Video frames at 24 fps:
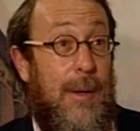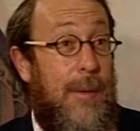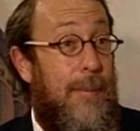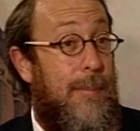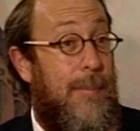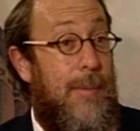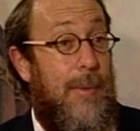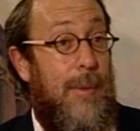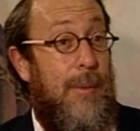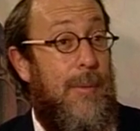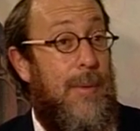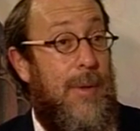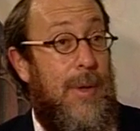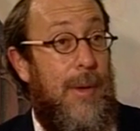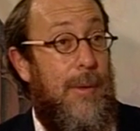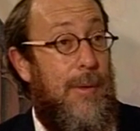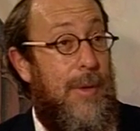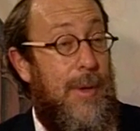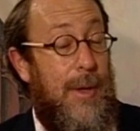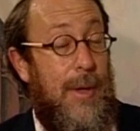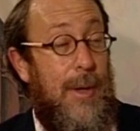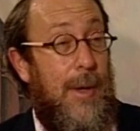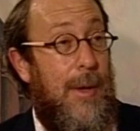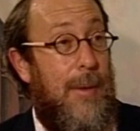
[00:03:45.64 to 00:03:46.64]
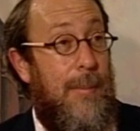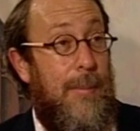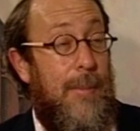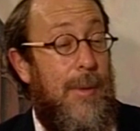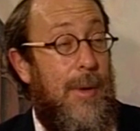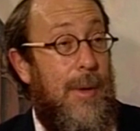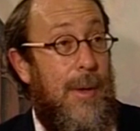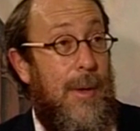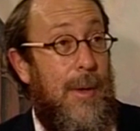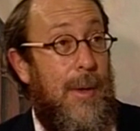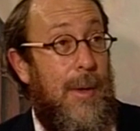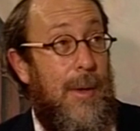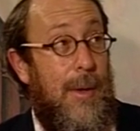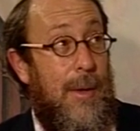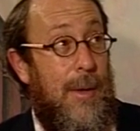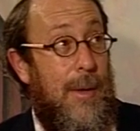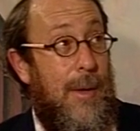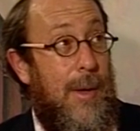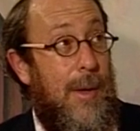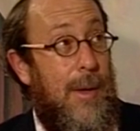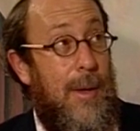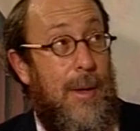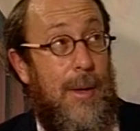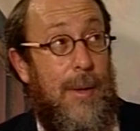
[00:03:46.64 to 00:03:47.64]

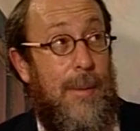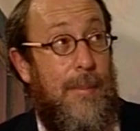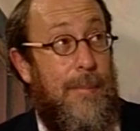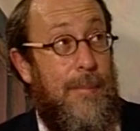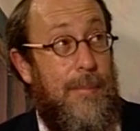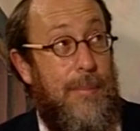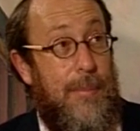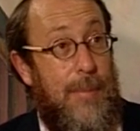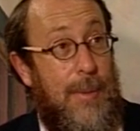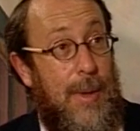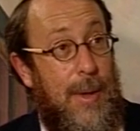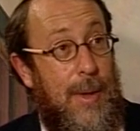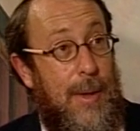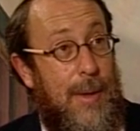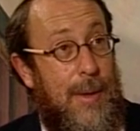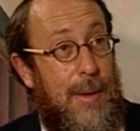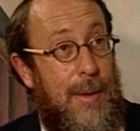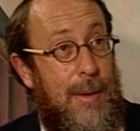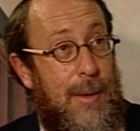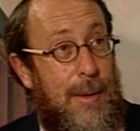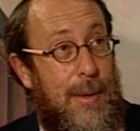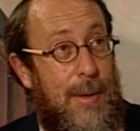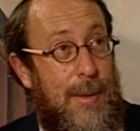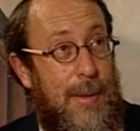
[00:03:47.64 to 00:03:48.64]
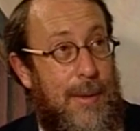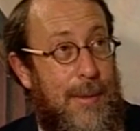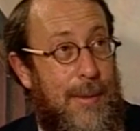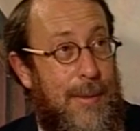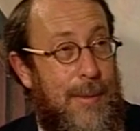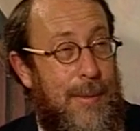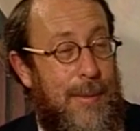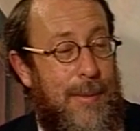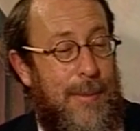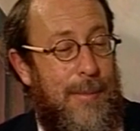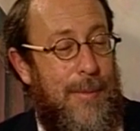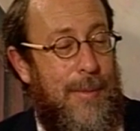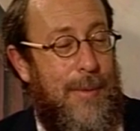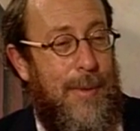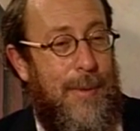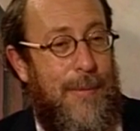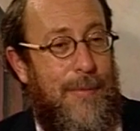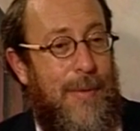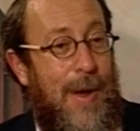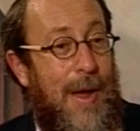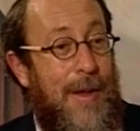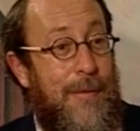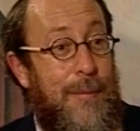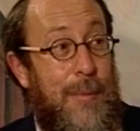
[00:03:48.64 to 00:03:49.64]
the
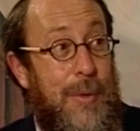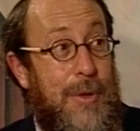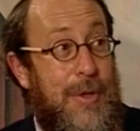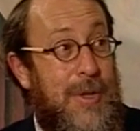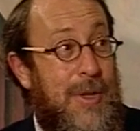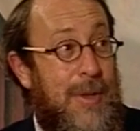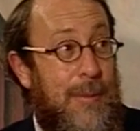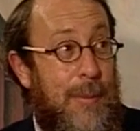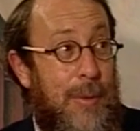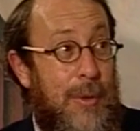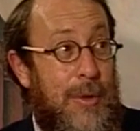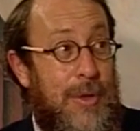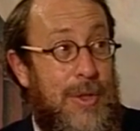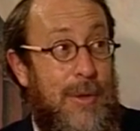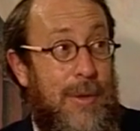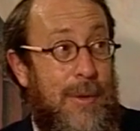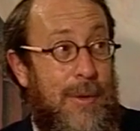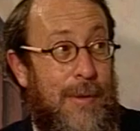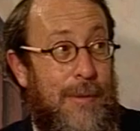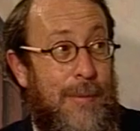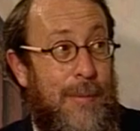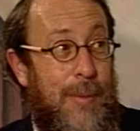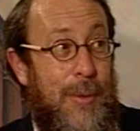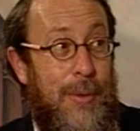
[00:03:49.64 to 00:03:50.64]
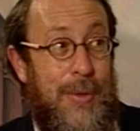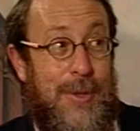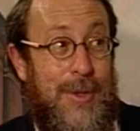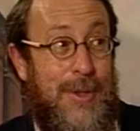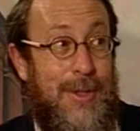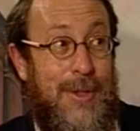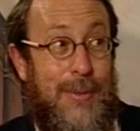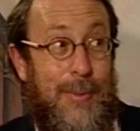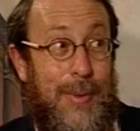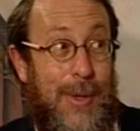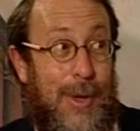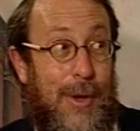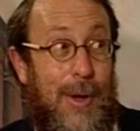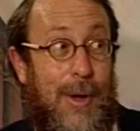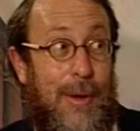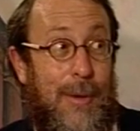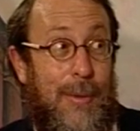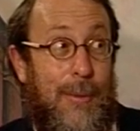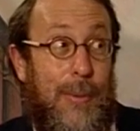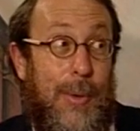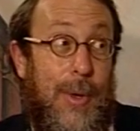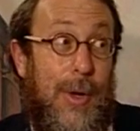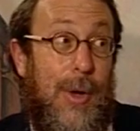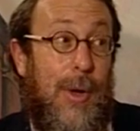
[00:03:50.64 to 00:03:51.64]
5 books of Moses. We
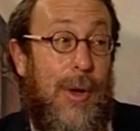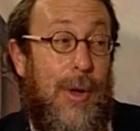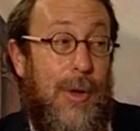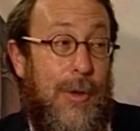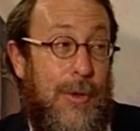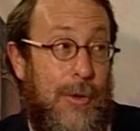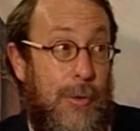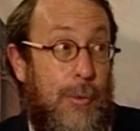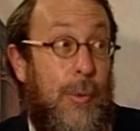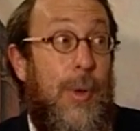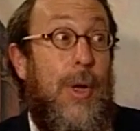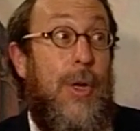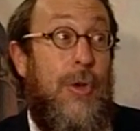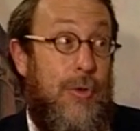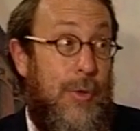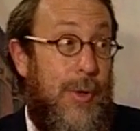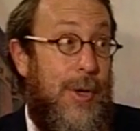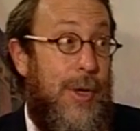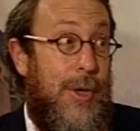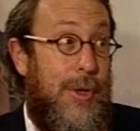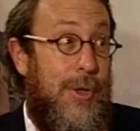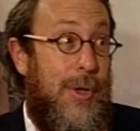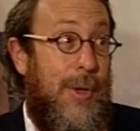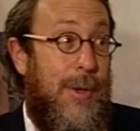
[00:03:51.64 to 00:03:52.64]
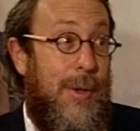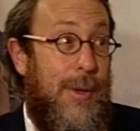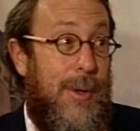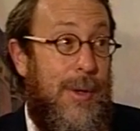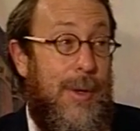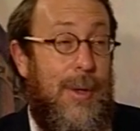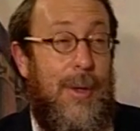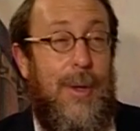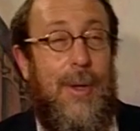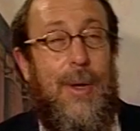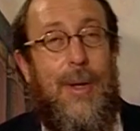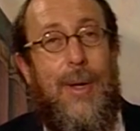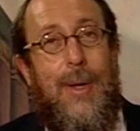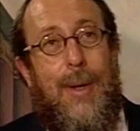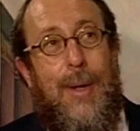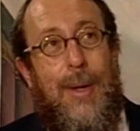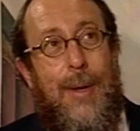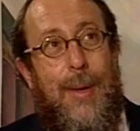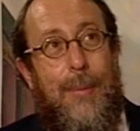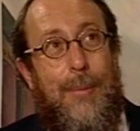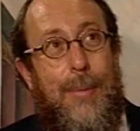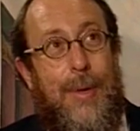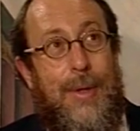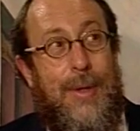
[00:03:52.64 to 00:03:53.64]
call the written tradition.
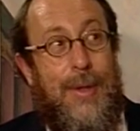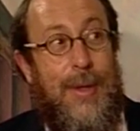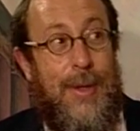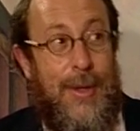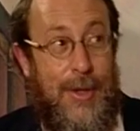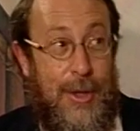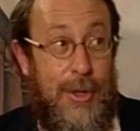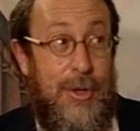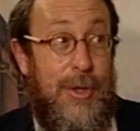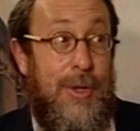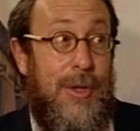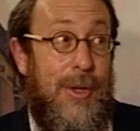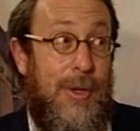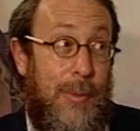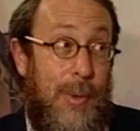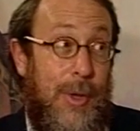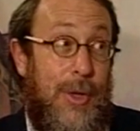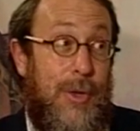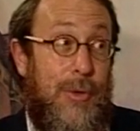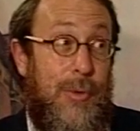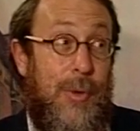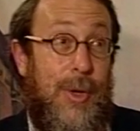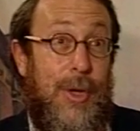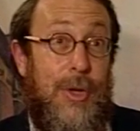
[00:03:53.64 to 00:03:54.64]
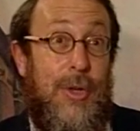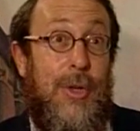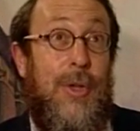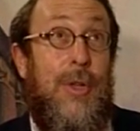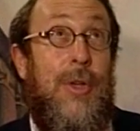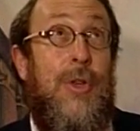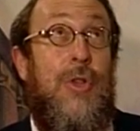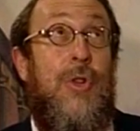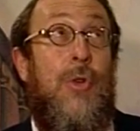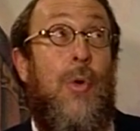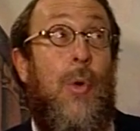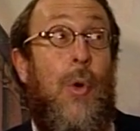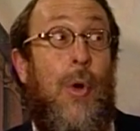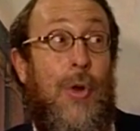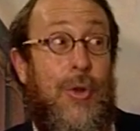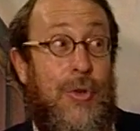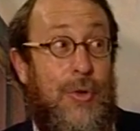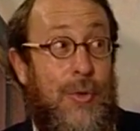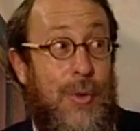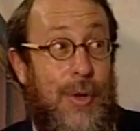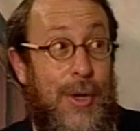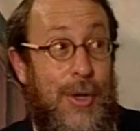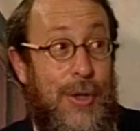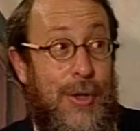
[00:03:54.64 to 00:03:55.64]
But in addition to the written tradition, there's an oral
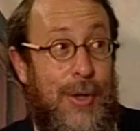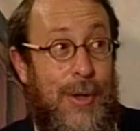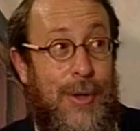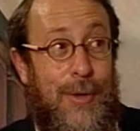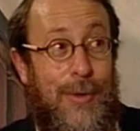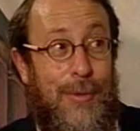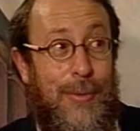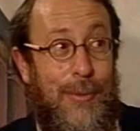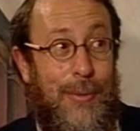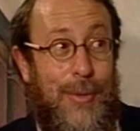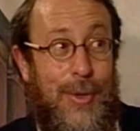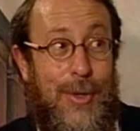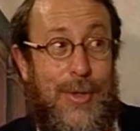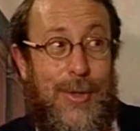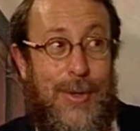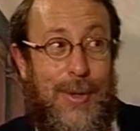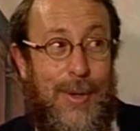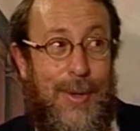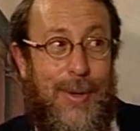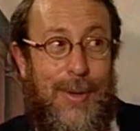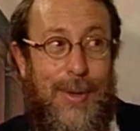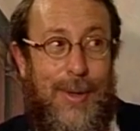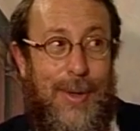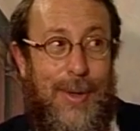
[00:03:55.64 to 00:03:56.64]
tradition which,